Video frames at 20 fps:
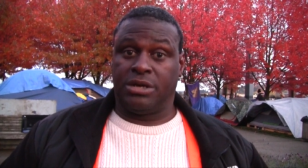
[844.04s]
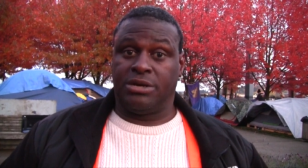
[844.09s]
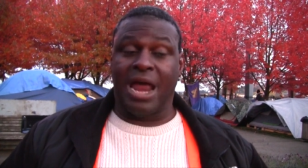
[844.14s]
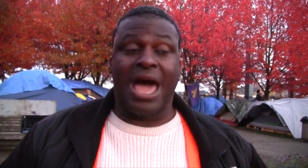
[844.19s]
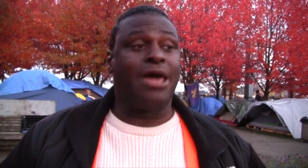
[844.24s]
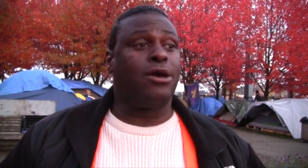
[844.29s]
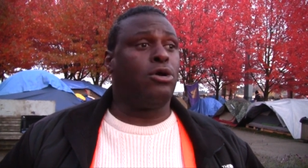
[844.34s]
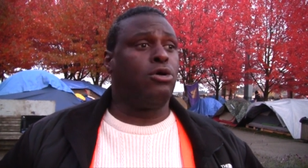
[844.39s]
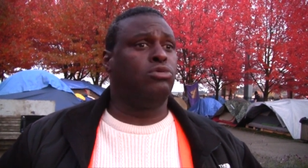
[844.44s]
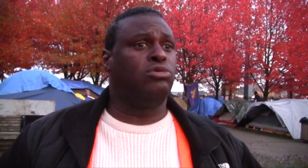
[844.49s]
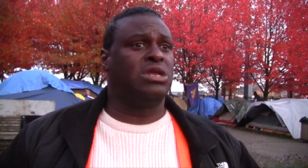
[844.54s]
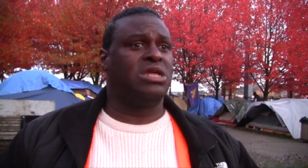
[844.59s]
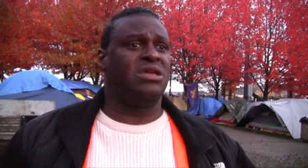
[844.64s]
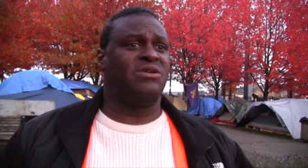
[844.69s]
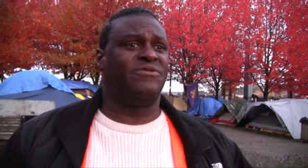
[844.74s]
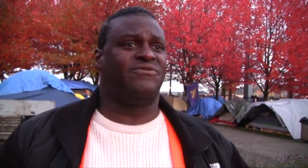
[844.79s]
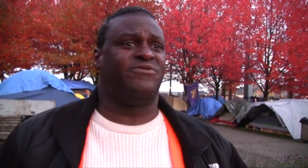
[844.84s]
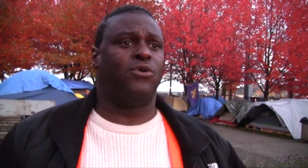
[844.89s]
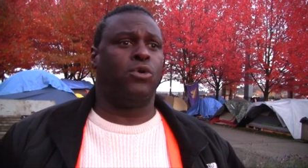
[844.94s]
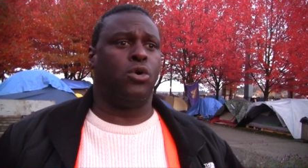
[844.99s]
not
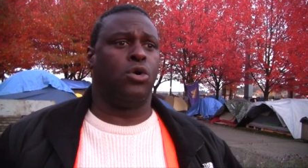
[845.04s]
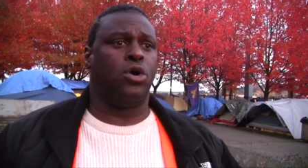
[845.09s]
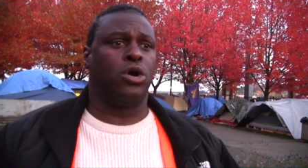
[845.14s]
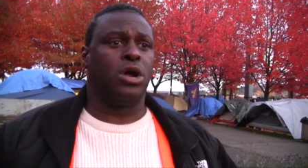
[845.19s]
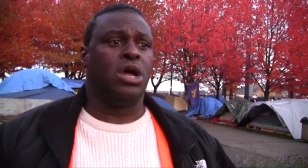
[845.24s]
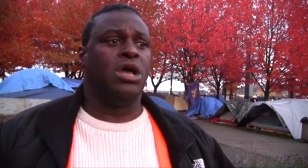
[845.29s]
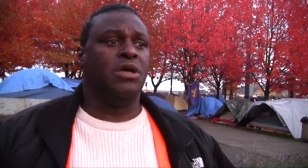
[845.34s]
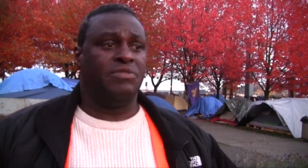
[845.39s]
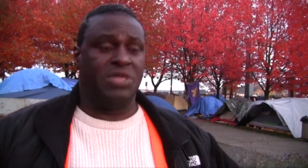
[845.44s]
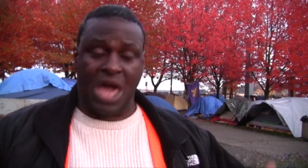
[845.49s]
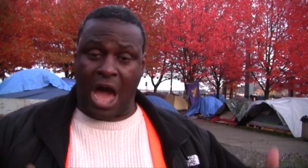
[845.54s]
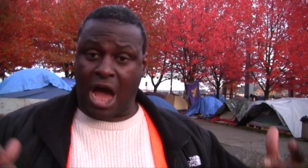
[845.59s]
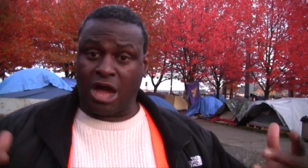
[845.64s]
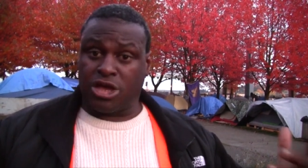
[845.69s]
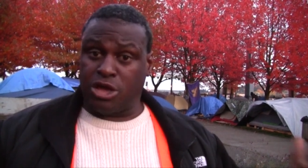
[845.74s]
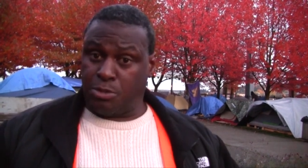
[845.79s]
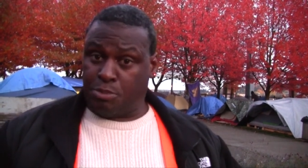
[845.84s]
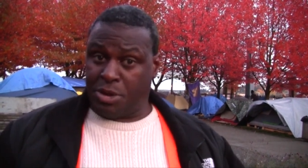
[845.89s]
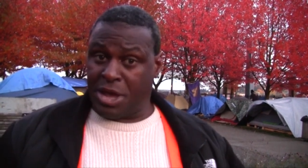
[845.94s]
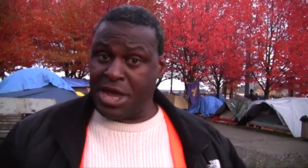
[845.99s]
only for the
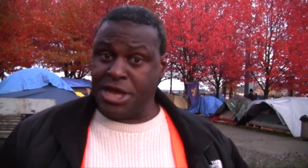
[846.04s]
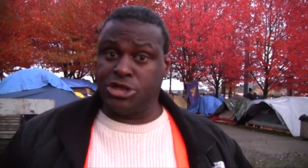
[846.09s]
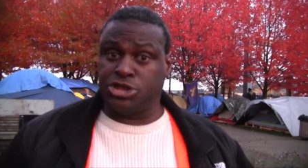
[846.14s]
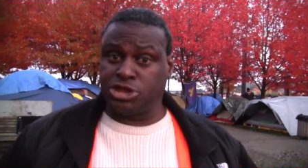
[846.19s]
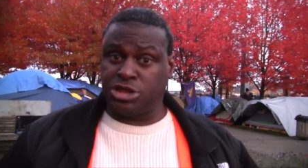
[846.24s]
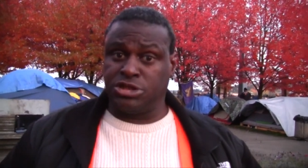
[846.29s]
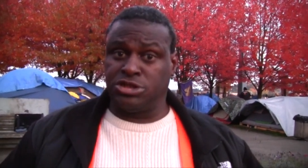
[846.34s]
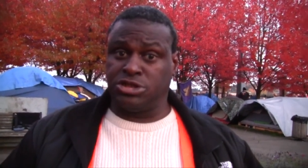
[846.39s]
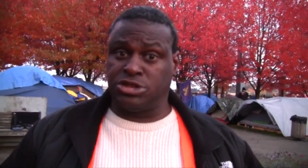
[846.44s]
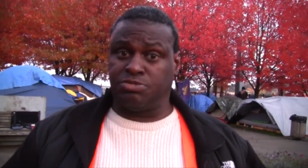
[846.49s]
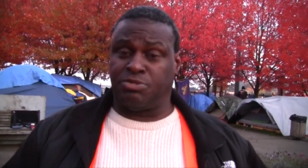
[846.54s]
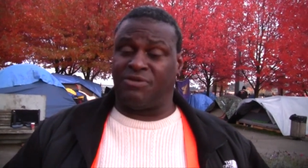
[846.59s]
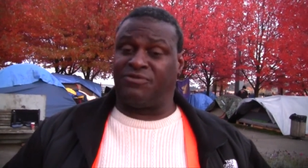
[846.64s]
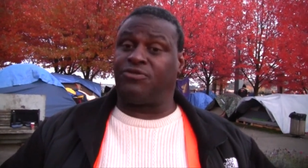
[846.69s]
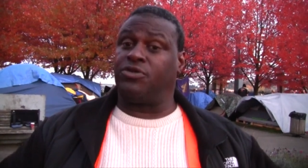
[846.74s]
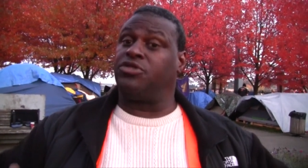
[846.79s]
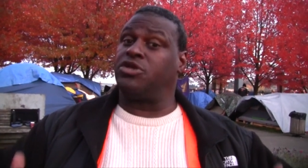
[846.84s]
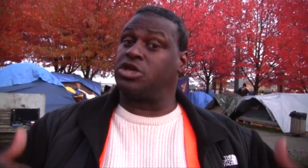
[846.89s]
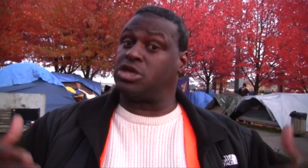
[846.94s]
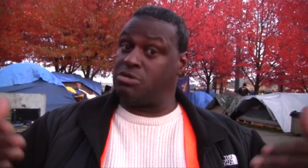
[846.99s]
occupations, but
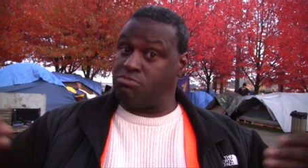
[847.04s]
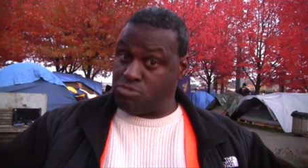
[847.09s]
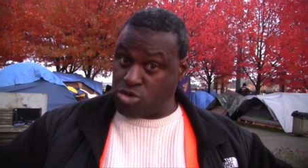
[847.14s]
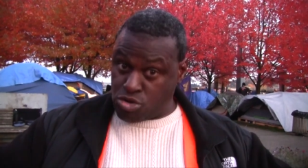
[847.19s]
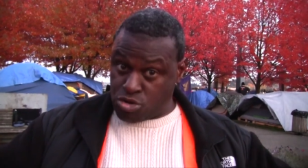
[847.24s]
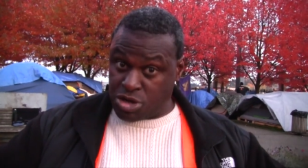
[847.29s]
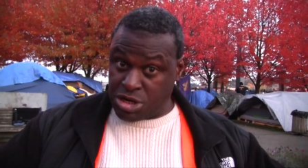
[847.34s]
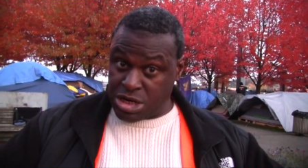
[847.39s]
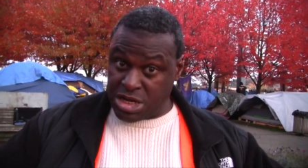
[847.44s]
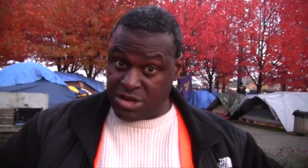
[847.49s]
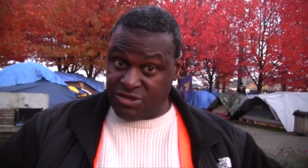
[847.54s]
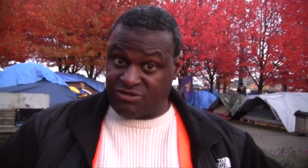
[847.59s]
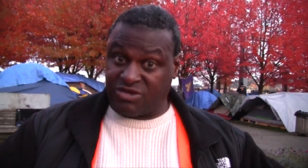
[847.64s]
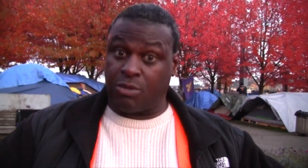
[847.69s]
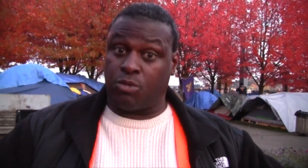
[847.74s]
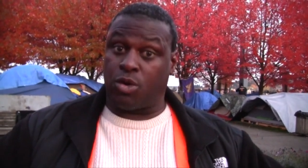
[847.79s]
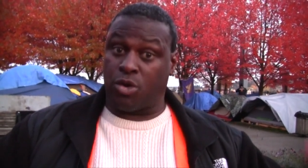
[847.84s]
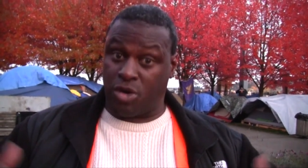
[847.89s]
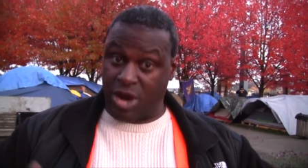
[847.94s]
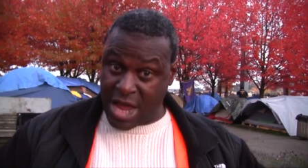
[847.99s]
for the communities
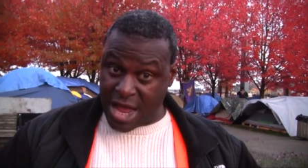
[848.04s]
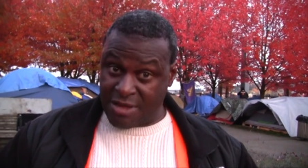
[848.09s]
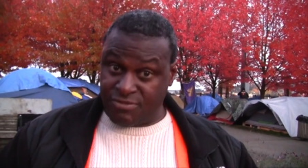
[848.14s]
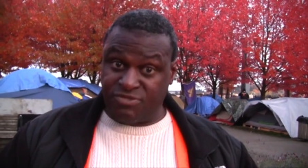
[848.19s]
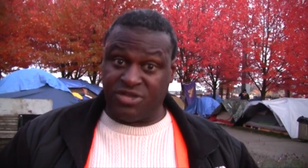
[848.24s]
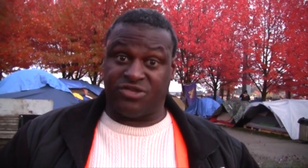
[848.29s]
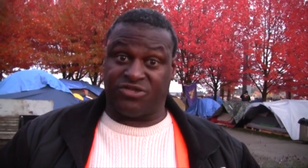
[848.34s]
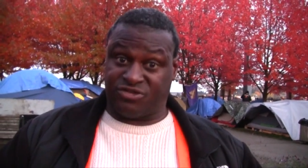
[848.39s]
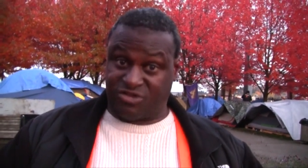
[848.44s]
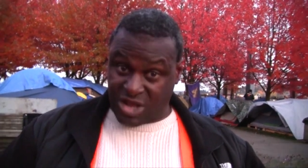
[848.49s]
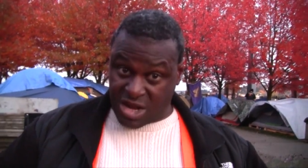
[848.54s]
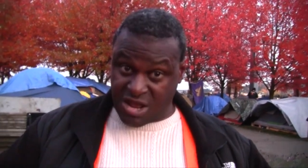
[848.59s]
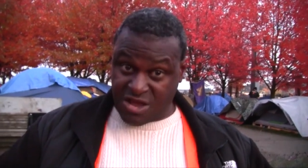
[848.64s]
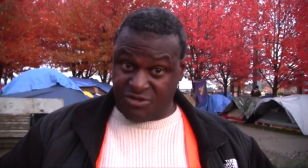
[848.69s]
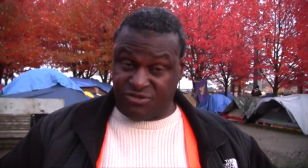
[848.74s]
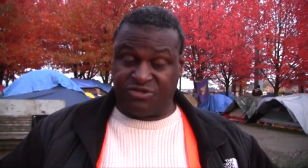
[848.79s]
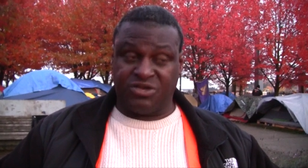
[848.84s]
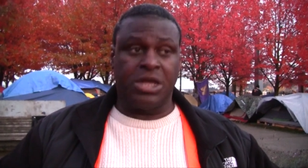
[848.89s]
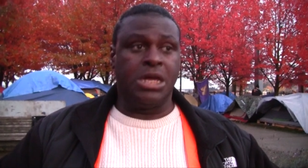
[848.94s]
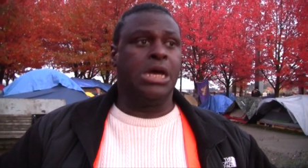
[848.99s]
that we're in, the
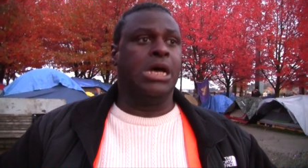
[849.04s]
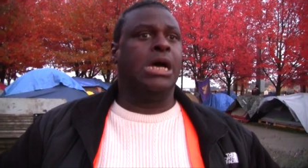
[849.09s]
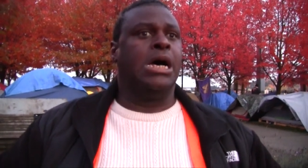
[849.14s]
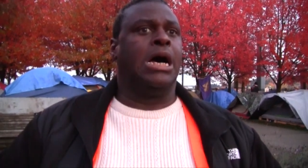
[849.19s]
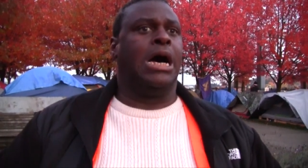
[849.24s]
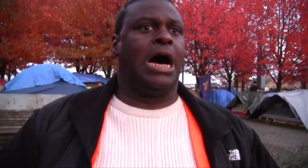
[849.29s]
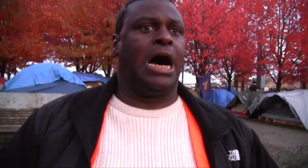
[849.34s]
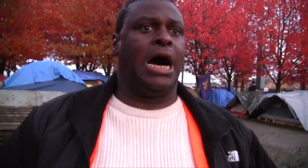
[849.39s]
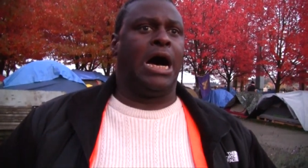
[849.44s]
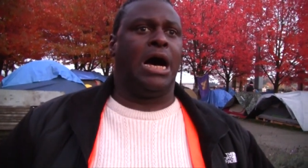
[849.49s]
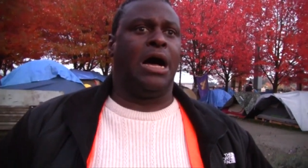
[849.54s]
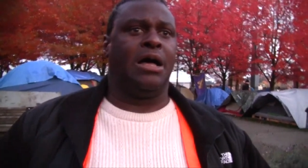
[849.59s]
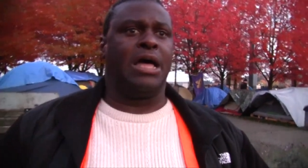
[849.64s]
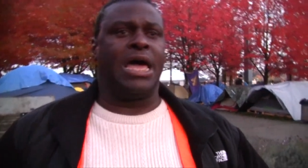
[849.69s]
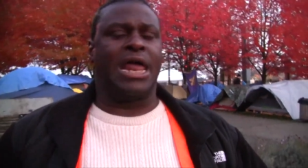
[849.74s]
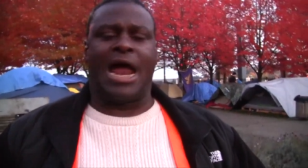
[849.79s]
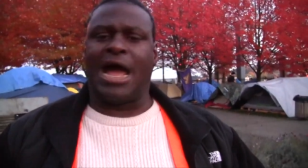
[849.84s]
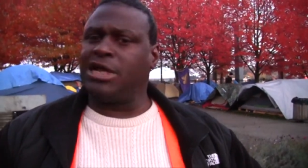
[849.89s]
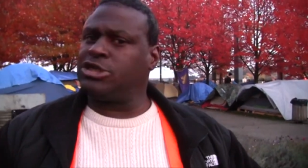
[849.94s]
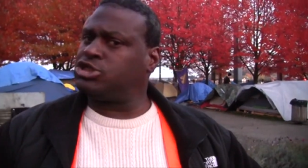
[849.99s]
cities. Uh,
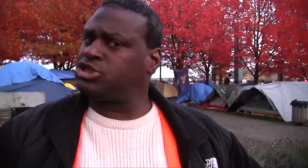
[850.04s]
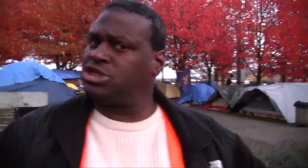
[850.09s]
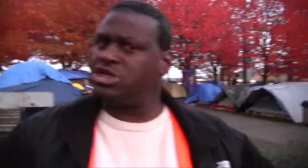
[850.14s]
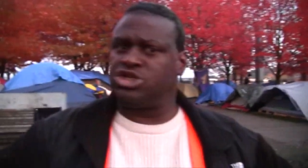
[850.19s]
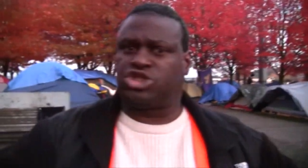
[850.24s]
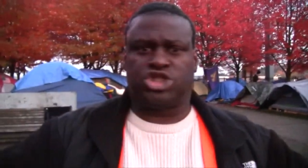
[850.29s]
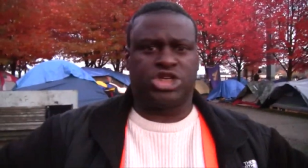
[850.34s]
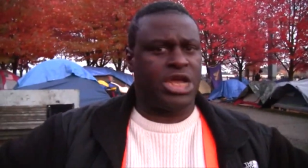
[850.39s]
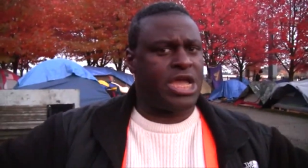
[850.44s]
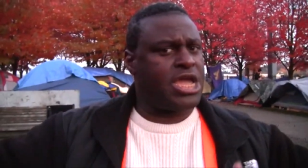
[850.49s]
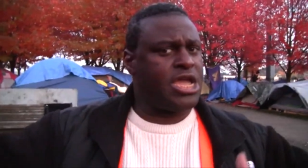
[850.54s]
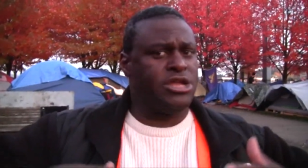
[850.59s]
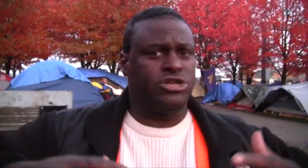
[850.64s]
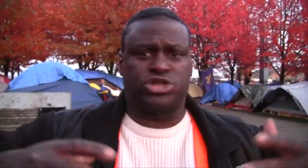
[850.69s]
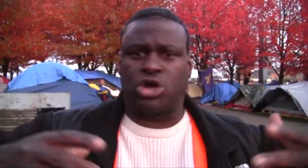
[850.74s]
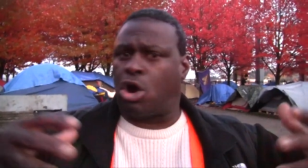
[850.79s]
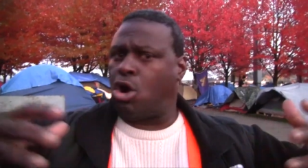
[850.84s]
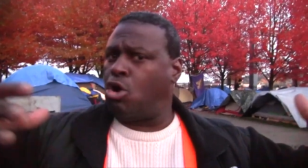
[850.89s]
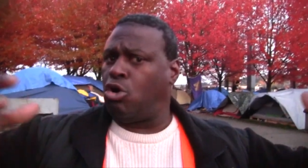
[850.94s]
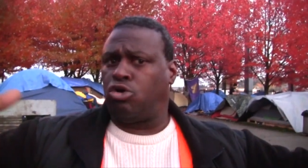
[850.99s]
and I see
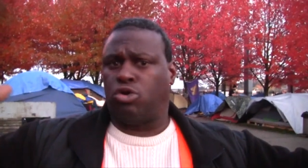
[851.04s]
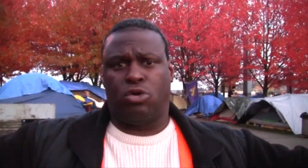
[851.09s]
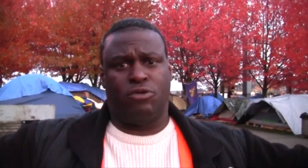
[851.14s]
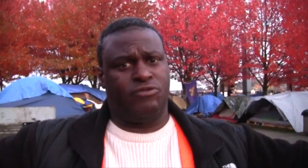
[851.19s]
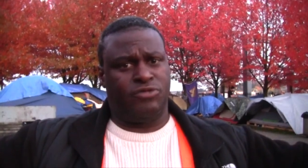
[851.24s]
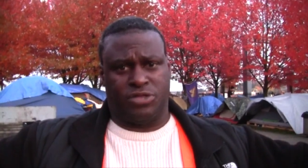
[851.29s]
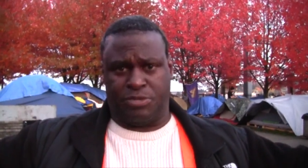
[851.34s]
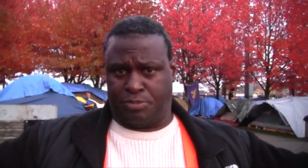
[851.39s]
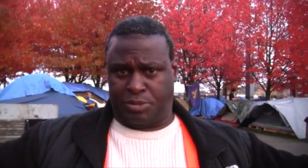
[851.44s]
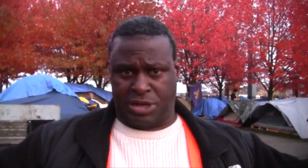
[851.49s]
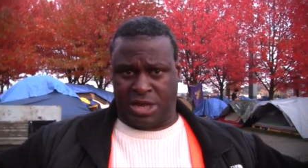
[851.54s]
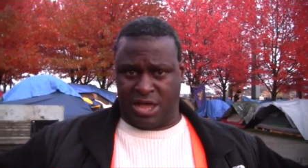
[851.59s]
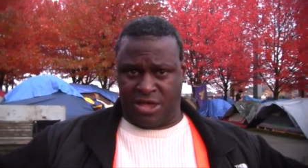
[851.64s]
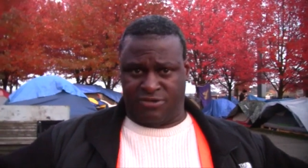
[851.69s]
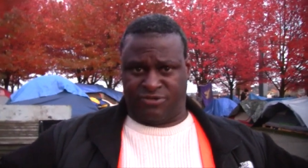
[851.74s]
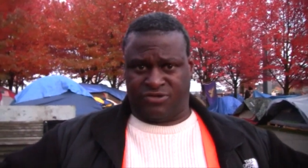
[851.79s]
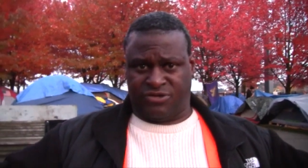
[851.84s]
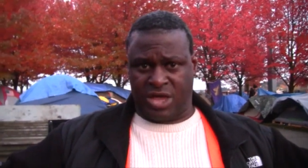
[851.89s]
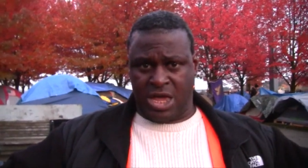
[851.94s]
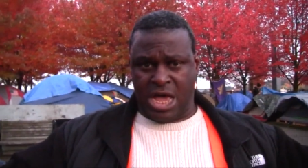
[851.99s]
change all over the
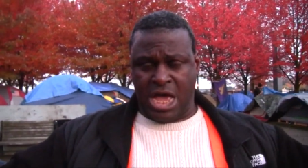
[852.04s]
place.